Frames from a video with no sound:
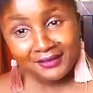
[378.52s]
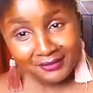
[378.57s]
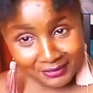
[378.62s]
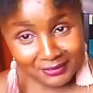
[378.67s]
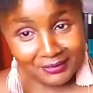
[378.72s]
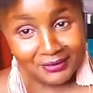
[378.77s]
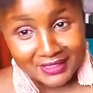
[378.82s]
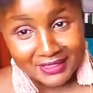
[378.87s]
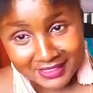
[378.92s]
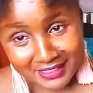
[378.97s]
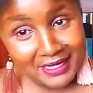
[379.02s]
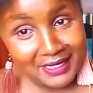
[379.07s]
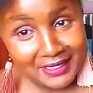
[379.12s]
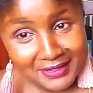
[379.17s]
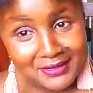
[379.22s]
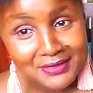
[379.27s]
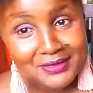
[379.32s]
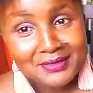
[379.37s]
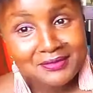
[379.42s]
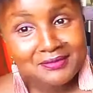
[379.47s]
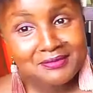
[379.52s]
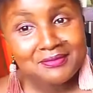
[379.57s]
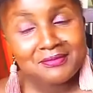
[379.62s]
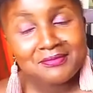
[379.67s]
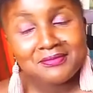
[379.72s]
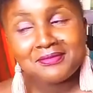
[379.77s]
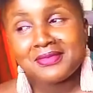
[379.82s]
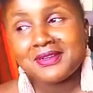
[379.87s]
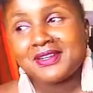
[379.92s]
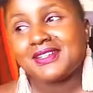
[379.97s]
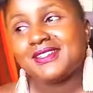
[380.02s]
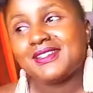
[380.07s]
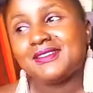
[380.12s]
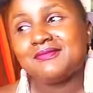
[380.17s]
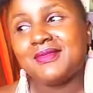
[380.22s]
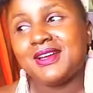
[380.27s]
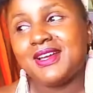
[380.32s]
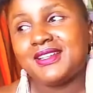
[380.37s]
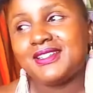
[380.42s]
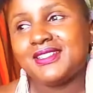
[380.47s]
We watch cartoon pretty
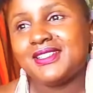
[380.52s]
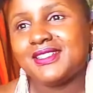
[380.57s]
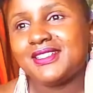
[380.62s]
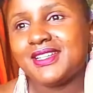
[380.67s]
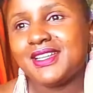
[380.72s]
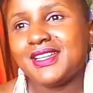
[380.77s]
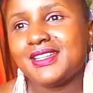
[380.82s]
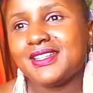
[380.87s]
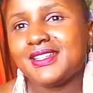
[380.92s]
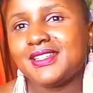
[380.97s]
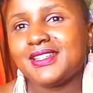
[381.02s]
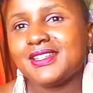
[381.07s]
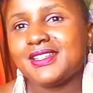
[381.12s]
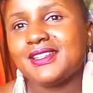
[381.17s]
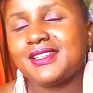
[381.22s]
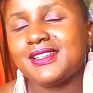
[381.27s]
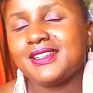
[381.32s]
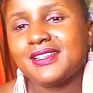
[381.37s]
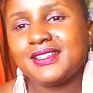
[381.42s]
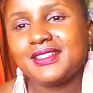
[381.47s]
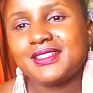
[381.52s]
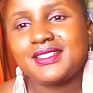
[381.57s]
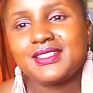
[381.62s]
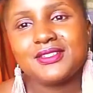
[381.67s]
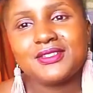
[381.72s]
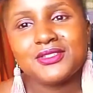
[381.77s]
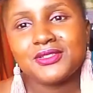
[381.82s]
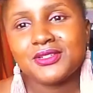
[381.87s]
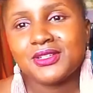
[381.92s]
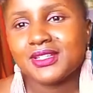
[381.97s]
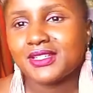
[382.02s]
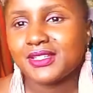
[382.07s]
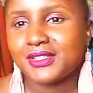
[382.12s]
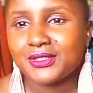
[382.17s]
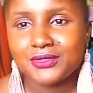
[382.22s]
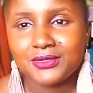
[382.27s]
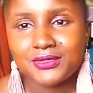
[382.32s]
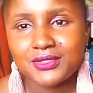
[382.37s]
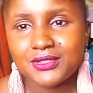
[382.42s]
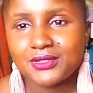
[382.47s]
much, and it's usually
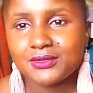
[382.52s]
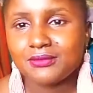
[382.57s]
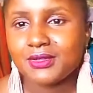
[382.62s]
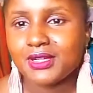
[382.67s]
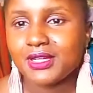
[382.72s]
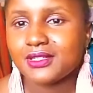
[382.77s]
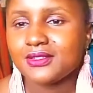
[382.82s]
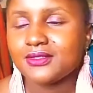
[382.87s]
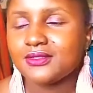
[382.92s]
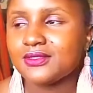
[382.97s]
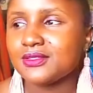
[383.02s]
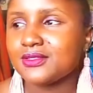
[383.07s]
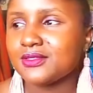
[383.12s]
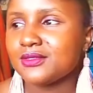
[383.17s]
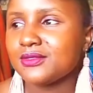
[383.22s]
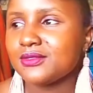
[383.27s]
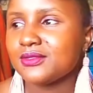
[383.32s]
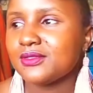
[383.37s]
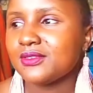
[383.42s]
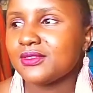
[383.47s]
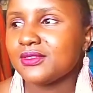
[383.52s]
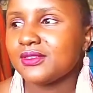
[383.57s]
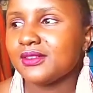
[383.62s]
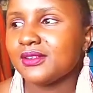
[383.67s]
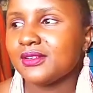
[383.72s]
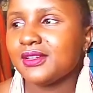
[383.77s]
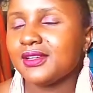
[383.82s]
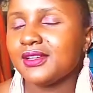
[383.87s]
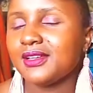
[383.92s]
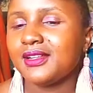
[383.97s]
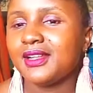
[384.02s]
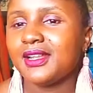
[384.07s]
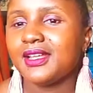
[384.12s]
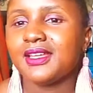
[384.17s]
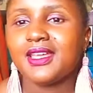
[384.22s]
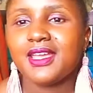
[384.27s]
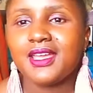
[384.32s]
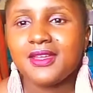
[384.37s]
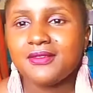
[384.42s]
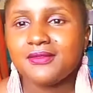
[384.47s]
YouTube cartoon. So
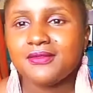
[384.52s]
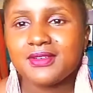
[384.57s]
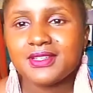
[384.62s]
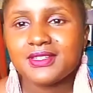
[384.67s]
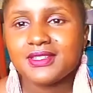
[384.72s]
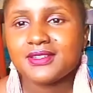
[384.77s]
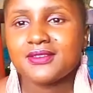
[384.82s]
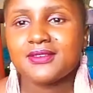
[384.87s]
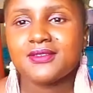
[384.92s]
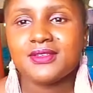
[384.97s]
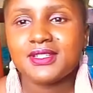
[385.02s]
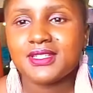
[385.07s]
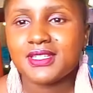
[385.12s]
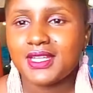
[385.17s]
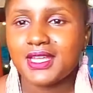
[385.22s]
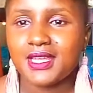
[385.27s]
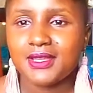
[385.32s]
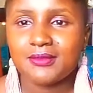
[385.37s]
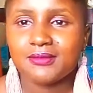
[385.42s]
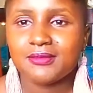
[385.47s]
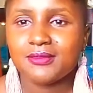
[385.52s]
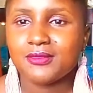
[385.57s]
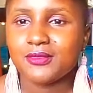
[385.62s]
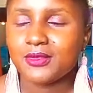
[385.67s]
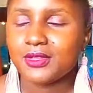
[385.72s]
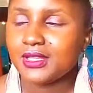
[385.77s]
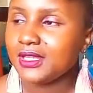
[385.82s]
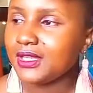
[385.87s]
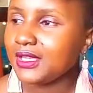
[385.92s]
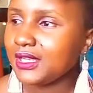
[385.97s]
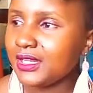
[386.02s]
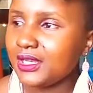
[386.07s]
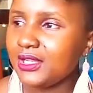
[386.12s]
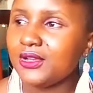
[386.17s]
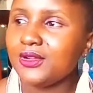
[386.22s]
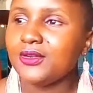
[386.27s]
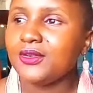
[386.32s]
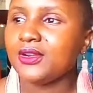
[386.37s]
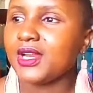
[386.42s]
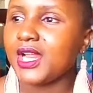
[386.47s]
like every single time we
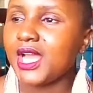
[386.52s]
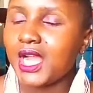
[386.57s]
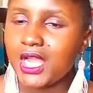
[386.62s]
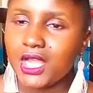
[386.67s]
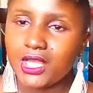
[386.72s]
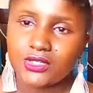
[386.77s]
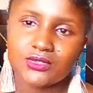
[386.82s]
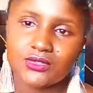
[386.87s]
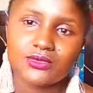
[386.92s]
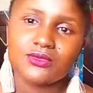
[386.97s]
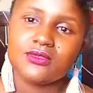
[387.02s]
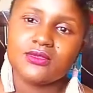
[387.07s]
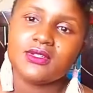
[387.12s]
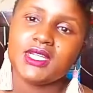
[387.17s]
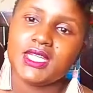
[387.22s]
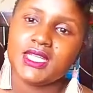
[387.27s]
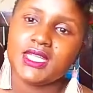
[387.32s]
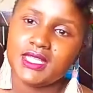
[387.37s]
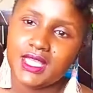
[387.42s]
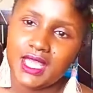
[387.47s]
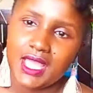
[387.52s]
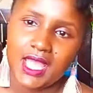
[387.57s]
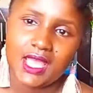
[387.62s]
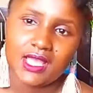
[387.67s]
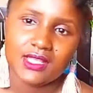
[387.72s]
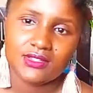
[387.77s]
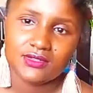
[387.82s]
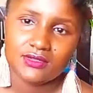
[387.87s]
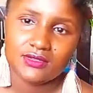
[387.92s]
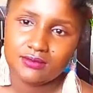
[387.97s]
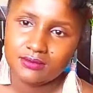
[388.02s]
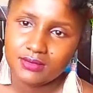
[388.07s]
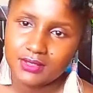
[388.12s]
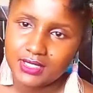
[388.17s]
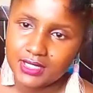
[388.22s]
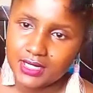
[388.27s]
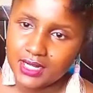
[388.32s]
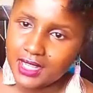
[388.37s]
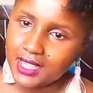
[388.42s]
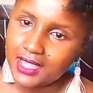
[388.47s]
click on a cartoon, there has to be
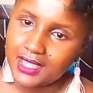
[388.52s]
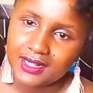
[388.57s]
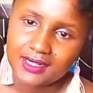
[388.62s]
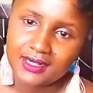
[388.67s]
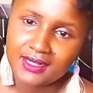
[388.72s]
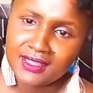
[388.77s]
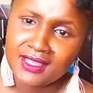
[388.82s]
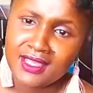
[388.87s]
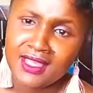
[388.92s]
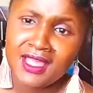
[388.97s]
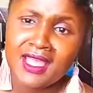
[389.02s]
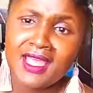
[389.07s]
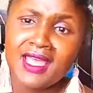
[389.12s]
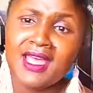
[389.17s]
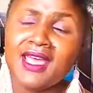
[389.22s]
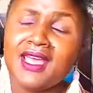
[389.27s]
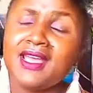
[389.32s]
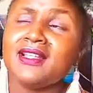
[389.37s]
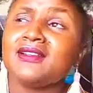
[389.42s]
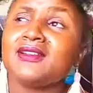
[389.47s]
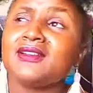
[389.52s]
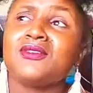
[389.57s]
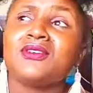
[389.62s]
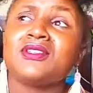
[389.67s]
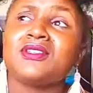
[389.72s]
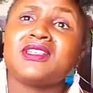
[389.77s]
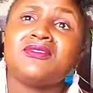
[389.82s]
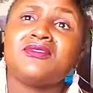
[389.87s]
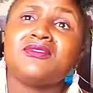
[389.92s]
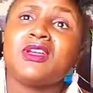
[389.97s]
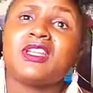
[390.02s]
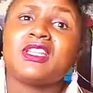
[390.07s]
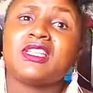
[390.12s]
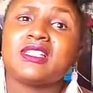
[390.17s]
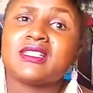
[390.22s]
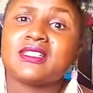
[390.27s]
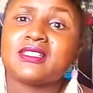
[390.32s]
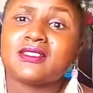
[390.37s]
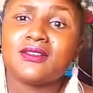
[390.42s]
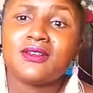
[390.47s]
an ad, and because everyone
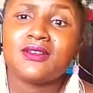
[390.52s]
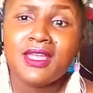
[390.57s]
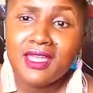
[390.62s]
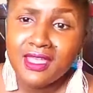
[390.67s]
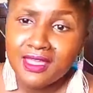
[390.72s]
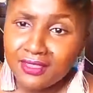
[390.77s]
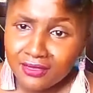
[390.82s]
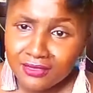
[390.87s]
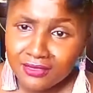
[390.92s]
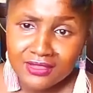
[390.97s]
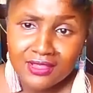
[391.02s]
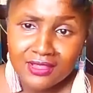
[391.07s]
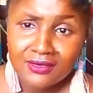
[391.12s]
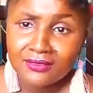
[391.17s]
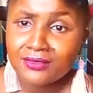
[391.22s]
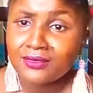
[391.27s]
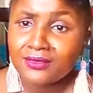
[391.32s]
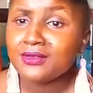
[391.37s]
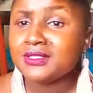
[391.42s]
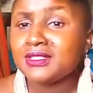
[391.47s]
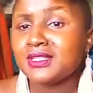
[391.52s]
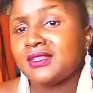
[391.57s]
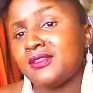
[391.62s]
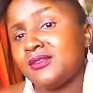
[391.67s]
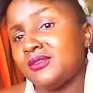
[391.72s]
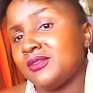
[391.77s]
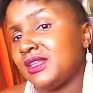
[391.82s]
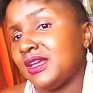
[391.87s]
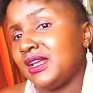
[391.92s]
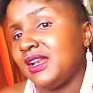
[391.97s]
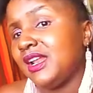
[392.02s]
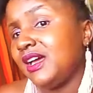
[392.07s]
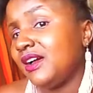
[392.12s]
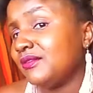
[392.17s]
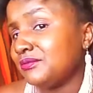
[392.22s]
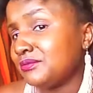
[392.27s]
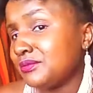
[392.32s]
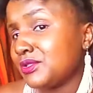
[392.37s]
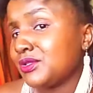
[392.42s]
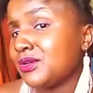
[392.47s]
is either on their phones, either on their
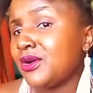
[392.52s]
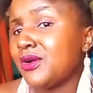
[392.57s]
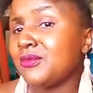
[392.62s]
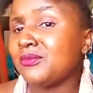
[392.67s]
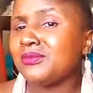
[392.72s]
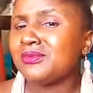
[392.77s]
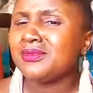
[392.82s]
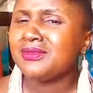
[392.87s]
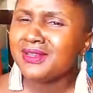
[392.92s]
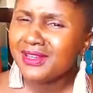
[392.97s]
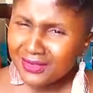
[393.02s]
laptop,